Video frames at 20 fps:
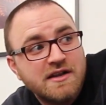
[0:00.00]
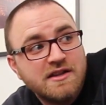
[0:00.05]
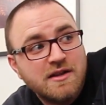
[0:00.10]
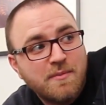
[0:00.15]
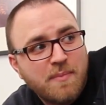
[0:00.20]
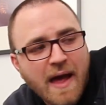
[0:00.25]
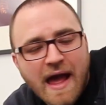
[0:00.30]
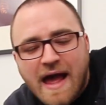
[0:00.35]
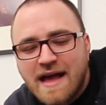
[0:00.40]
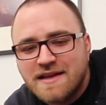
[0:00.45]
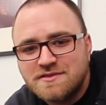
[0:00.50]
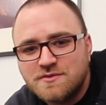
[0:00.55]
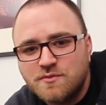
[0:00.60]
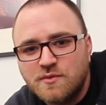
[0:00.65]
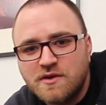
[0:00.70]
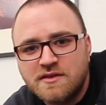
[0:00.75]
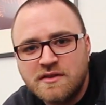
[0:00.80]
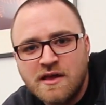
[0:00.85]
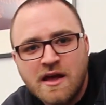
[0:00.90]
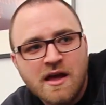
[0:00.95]
in the past
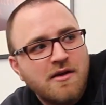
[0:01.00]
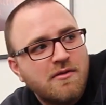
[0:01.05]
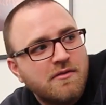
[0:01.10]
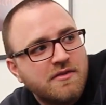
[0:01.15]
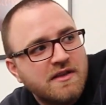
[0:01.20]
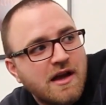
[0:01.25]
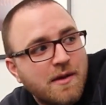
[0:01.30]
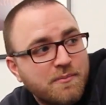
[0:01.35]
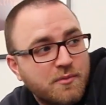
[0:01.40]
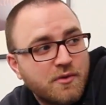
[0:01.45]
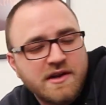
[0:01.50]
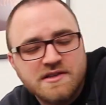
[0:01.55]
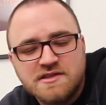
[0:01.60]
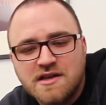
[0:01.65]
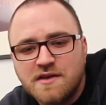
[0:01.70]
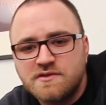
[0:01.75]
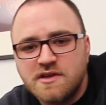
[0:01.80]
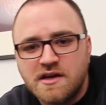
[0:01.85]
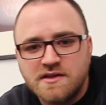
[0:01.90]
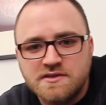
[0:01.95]
with the upgrades
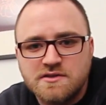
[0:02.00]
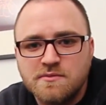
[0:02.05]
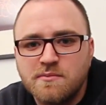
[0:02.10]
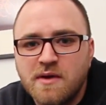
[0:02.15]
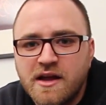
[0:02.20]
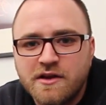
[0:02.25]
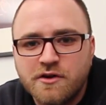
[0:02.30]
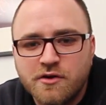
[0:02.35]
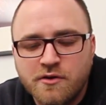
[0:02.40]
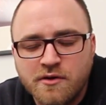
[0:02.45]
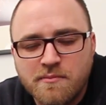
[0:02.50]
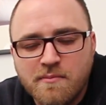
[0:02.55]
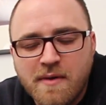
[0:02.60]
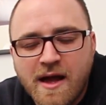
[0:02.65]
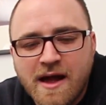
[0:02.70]
I've done to my current